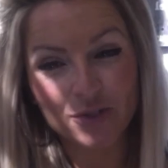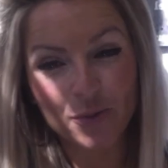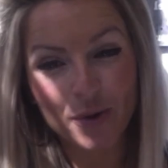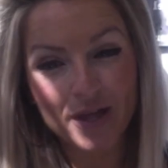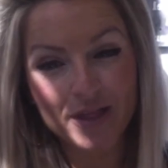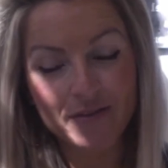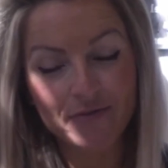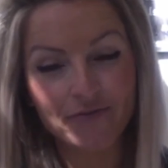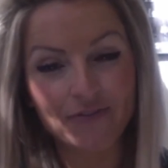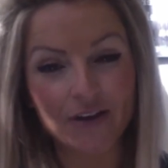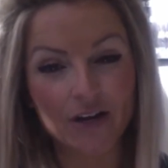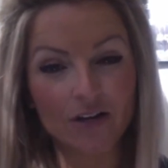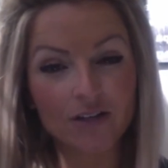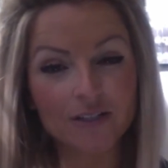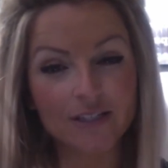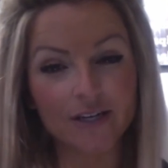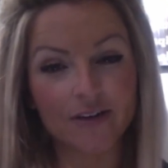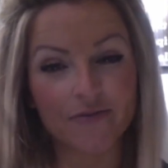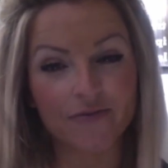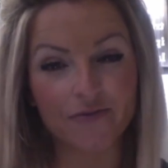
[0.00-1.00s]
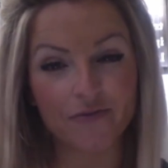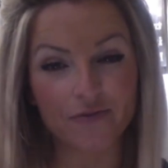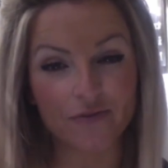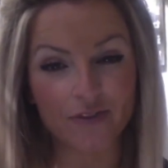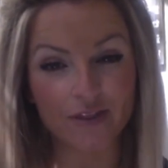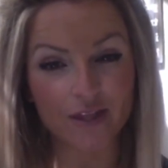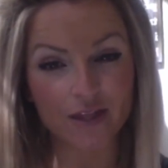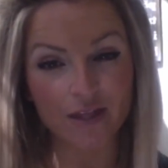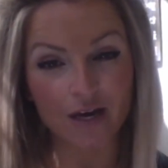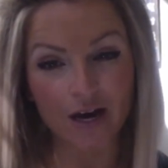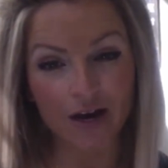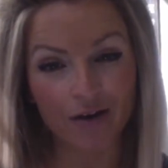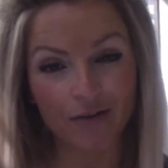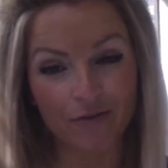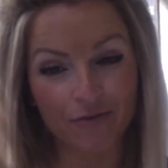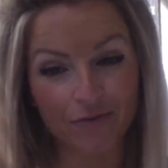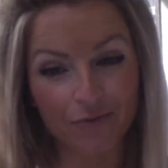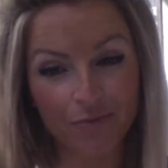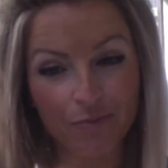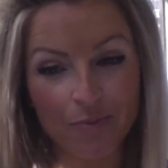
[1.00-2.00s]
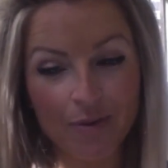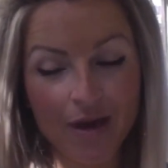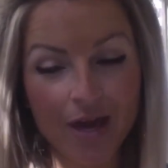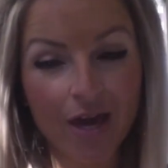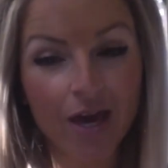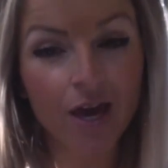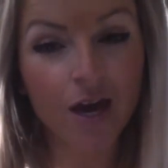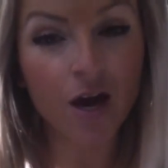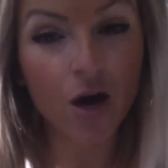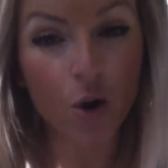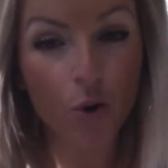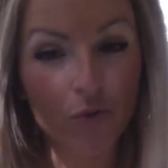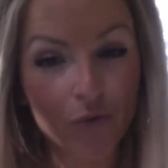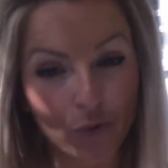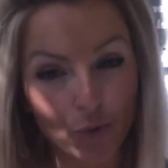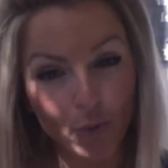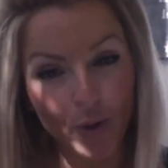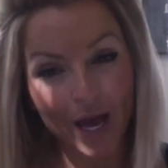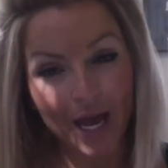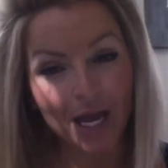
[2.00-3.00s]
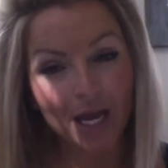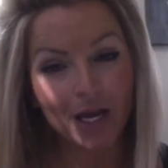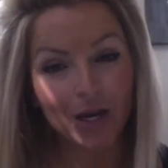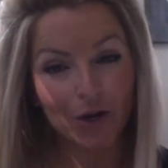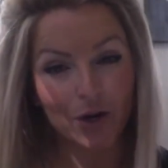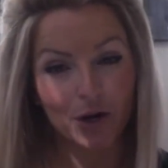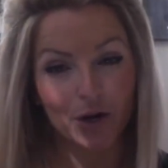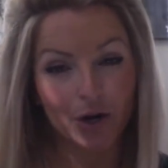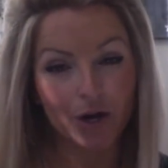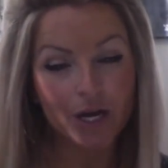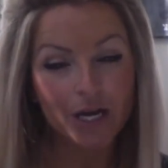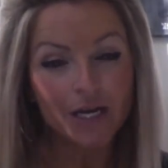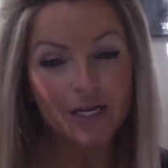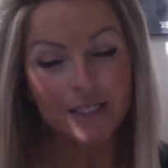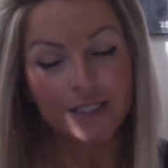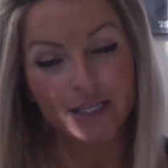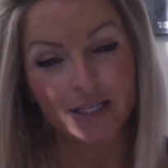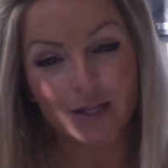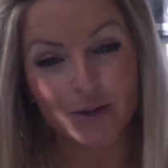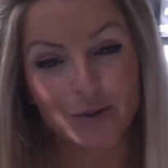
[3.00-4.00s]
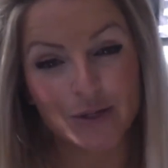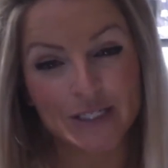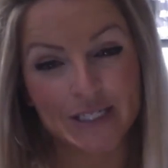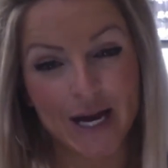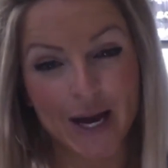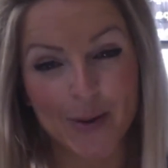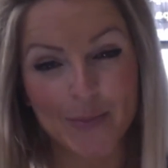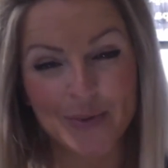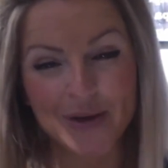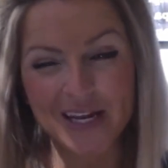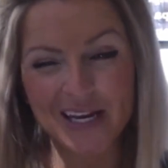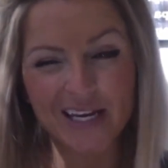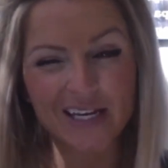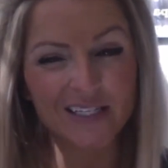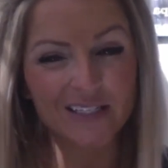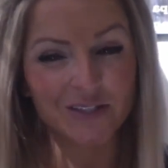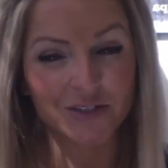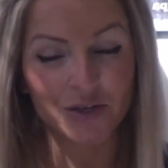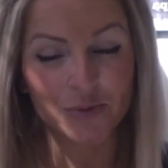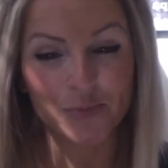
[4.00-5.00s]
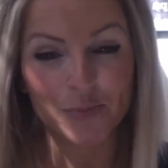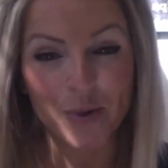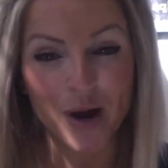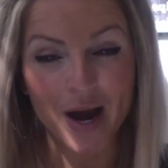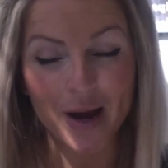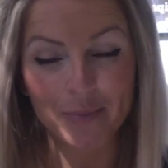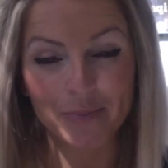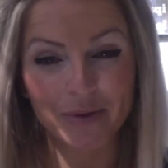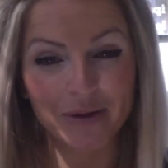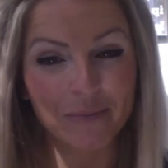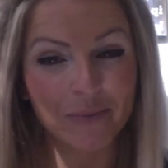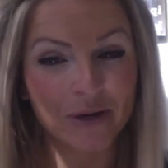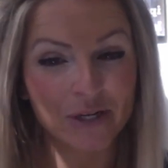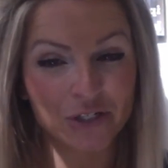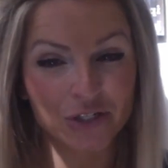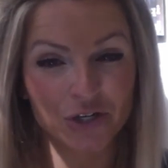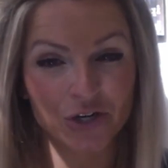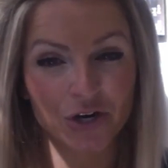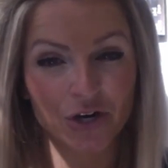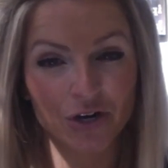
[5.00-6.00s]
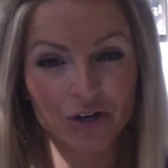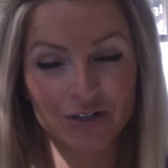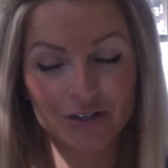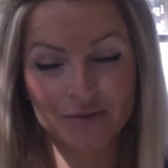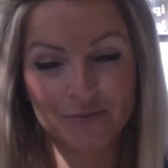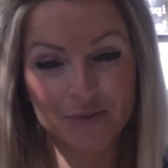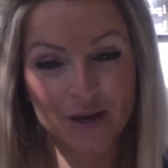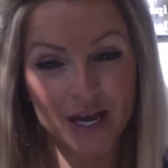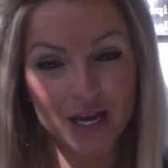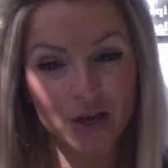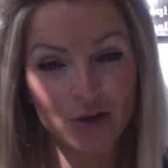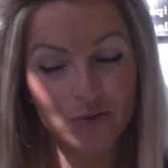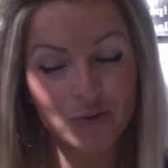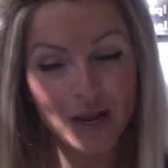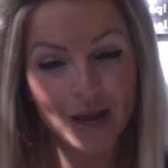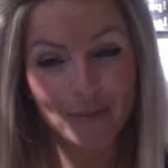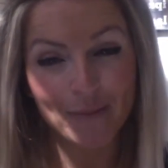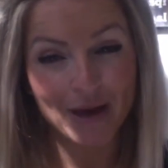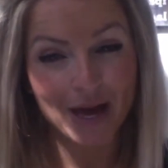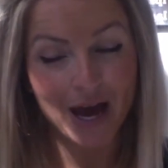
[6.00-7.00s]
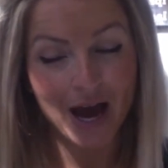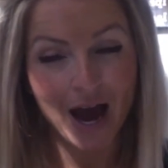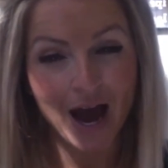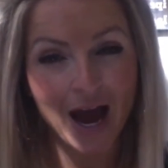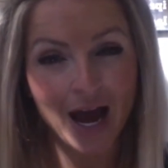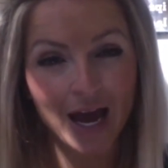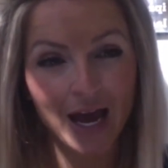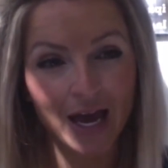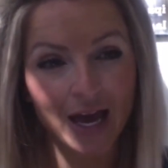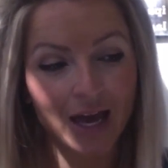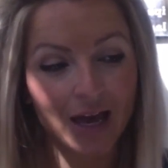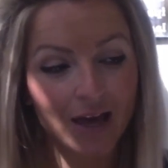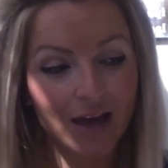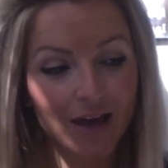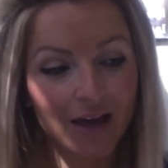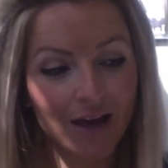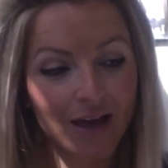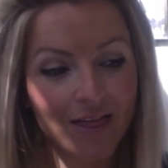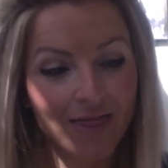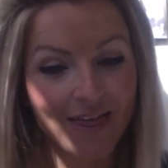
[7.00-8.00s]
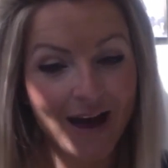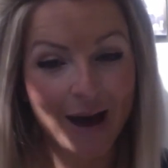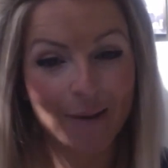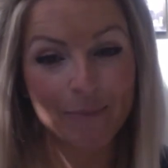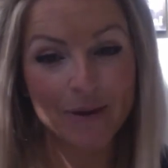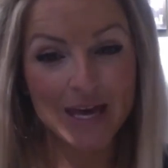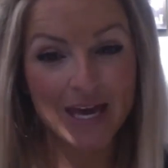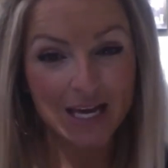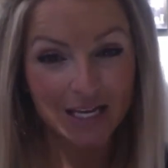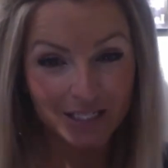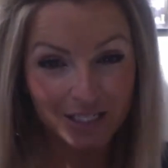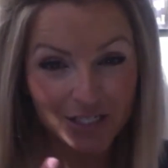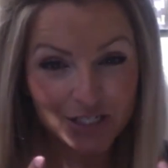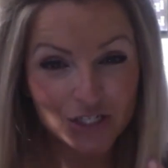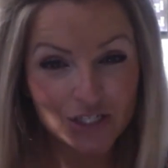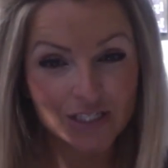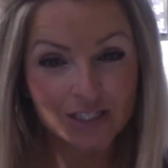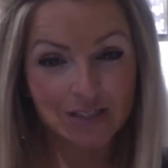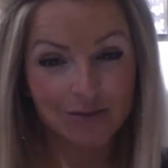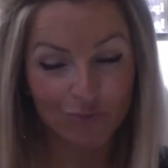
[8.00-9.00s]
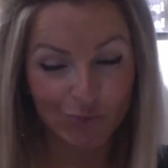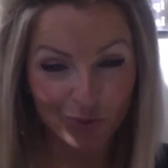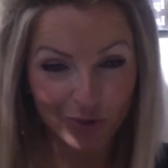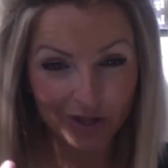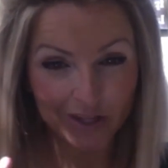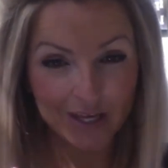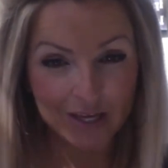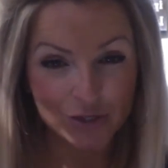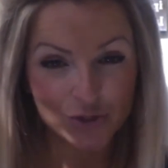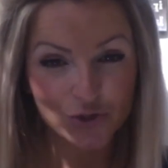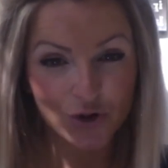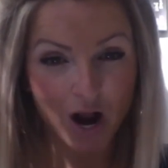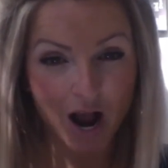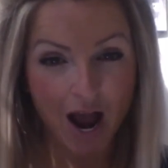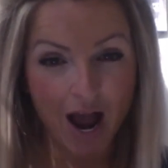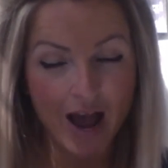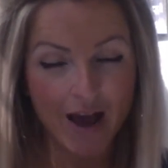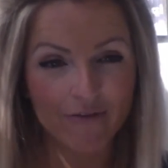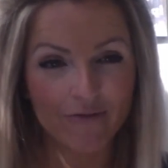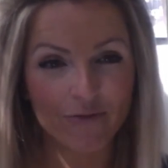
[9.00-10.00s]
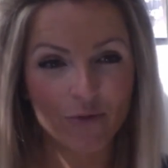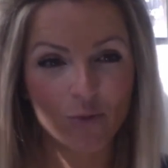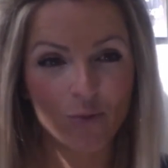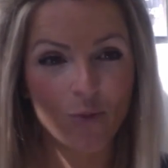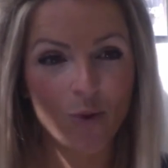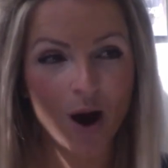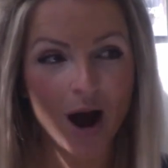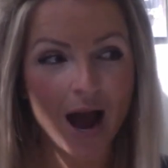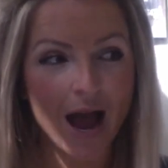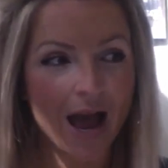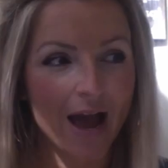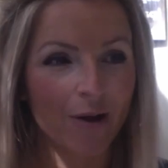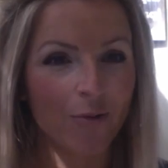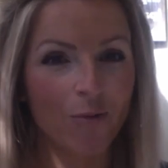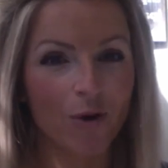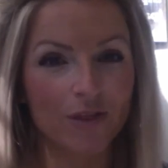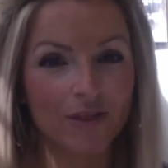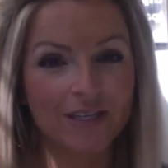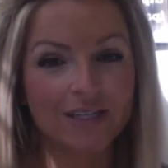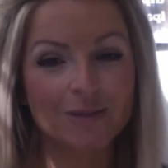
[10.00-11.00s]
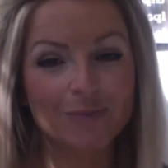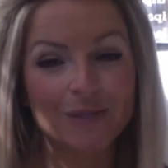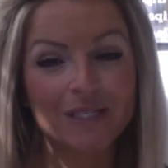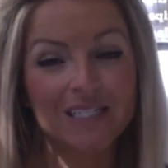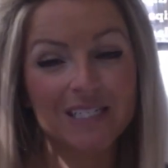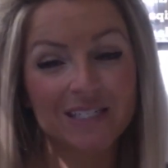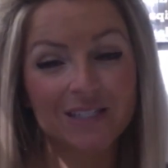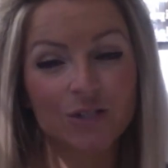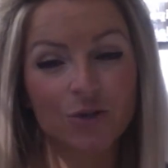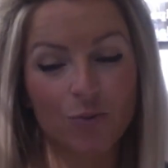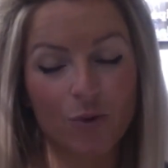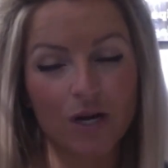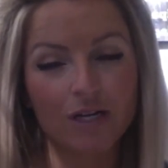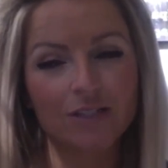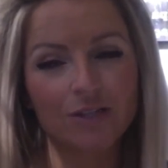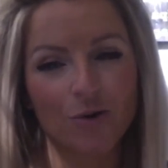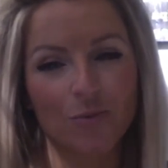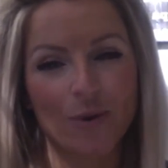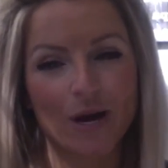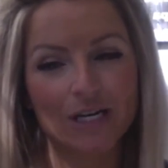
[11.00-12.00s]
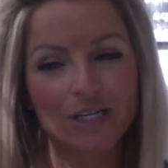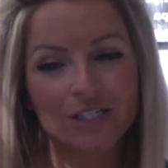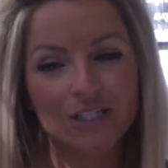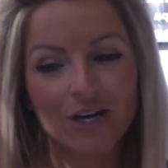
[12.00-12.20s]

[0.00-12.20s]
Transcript: away the fears of of being overweight or dealing with diabetes or high blood pressure, you name it, I that began to just really drive why I want this business to work so much.